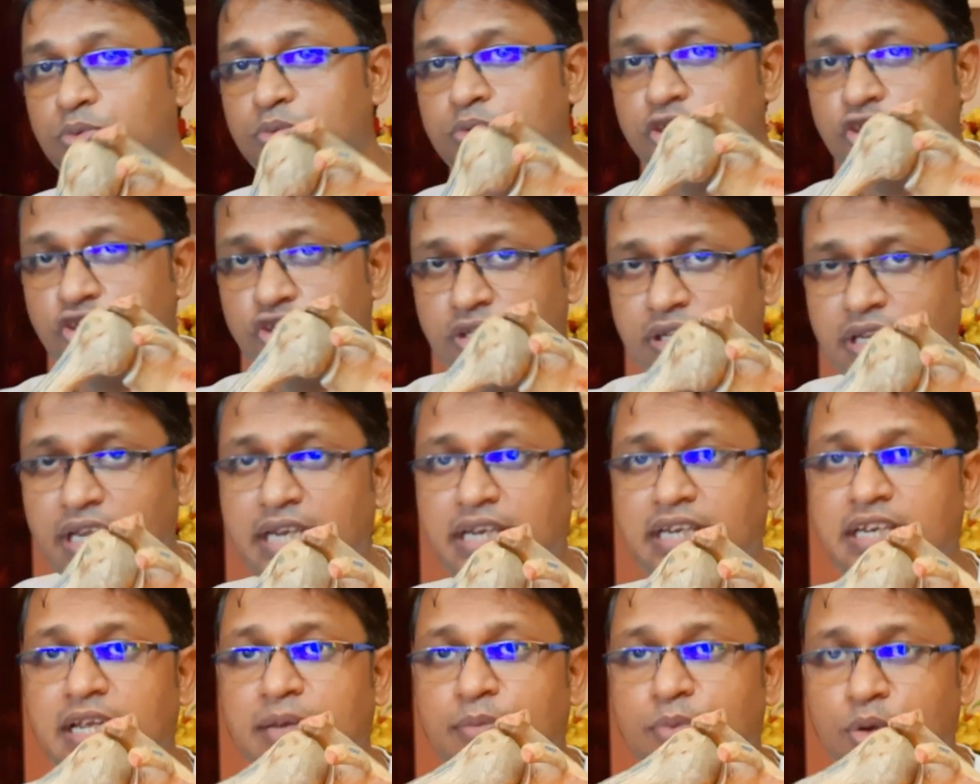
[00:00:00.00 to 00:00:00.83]
position,
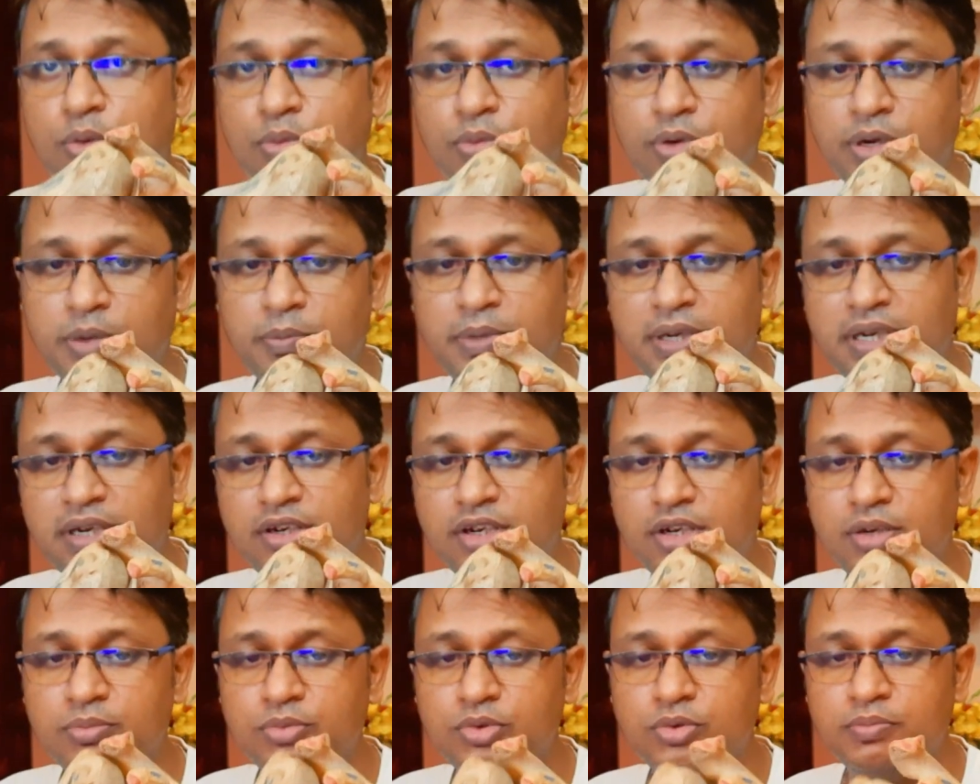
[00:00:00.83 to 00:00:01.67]
any type of
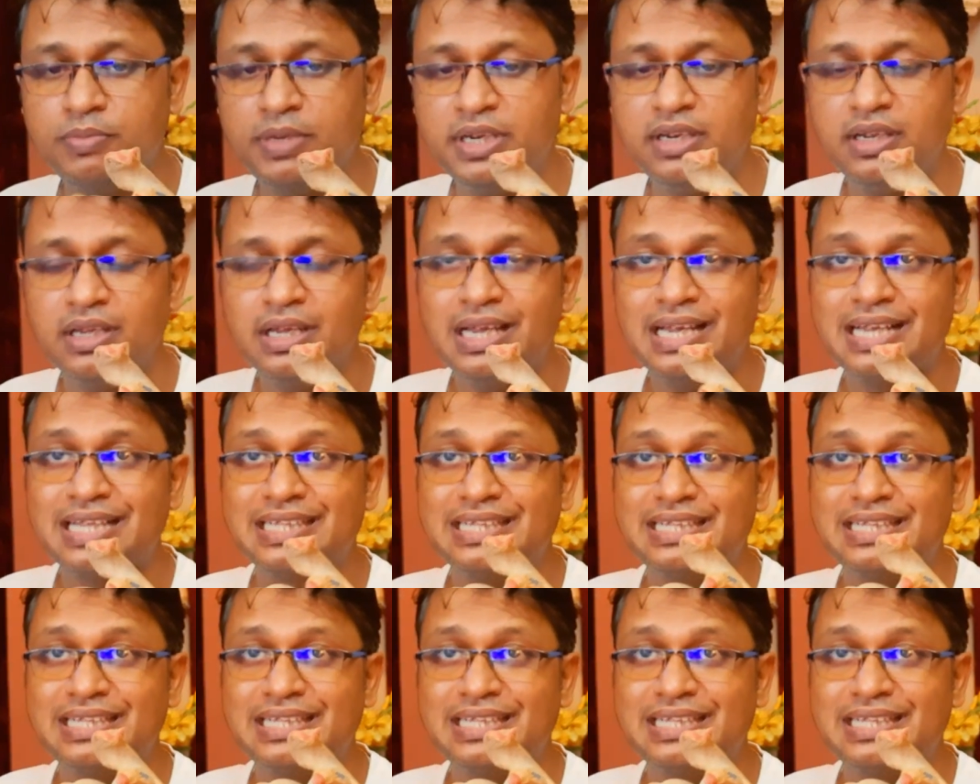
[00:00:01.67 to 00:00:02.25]
repeated movement,